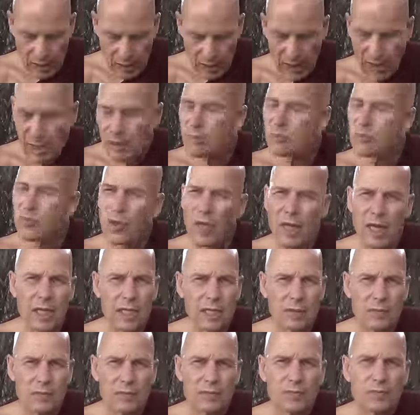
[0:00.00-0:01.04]
Keep trying.
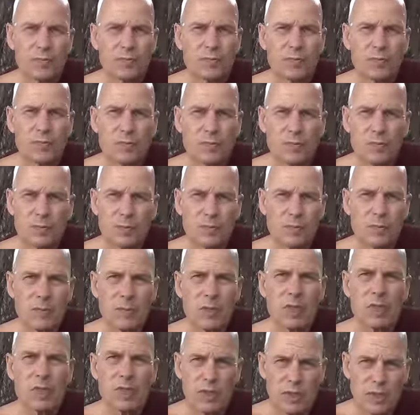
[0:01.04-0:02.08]

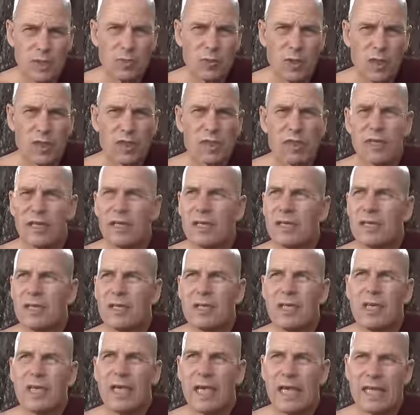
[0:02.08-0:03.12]
This one thing.
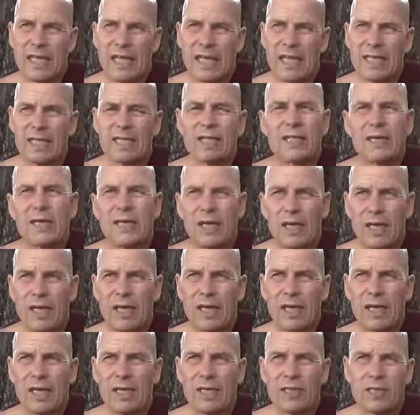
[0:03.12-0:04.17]
Again,
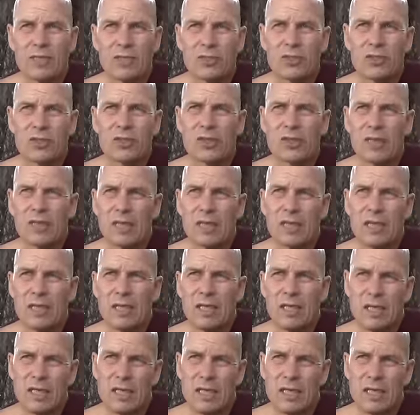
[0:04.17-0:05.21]
uh, this
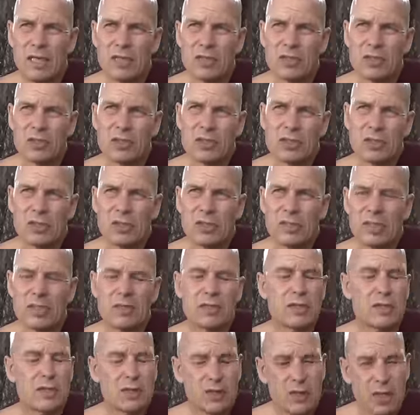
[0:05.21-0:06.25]
is this
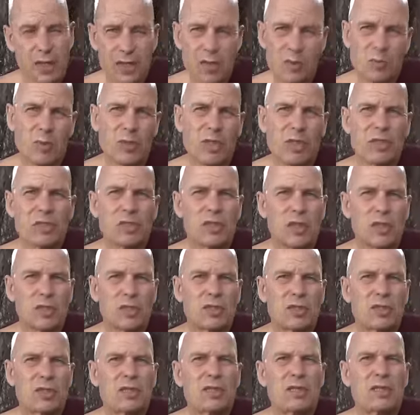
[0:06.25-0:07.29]
disgust
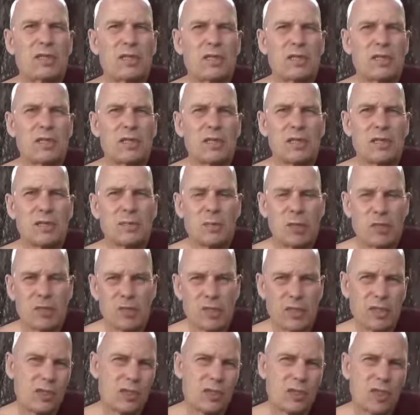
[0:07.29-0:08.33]
meditation,
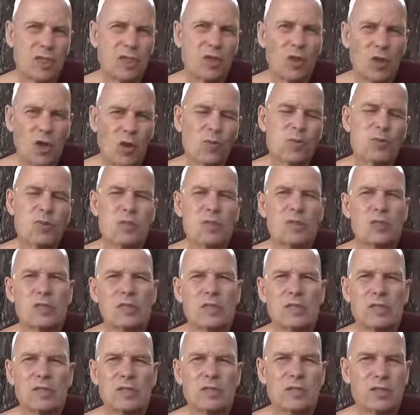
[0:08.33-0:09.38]
meditation on corpses,
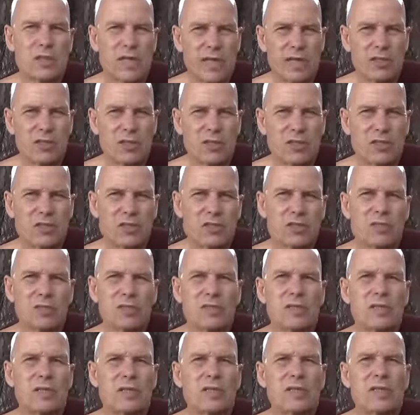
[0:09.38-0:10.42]
skeletons,
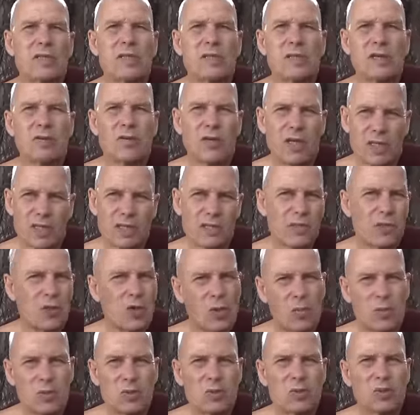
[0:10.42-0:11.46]
rotten
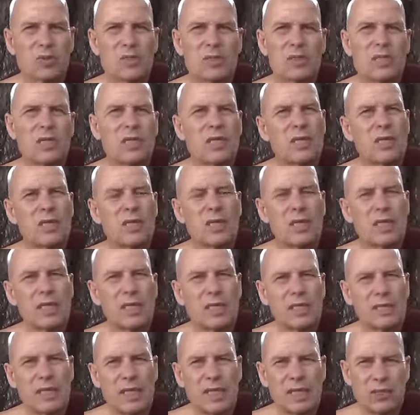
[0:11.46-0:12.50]
corpses,
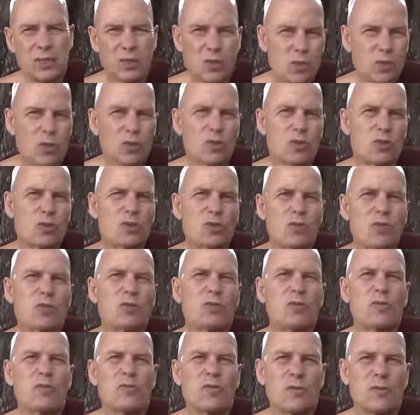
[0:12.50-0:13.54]
that is good to
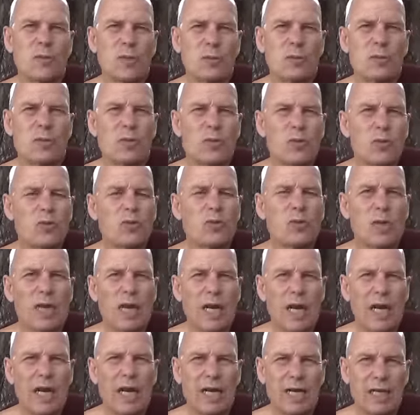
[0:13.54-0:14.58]
do for people who
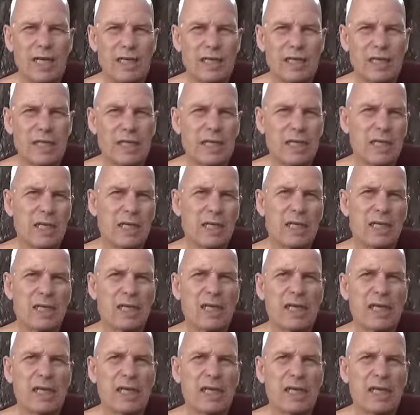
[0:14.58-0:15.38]
are uh,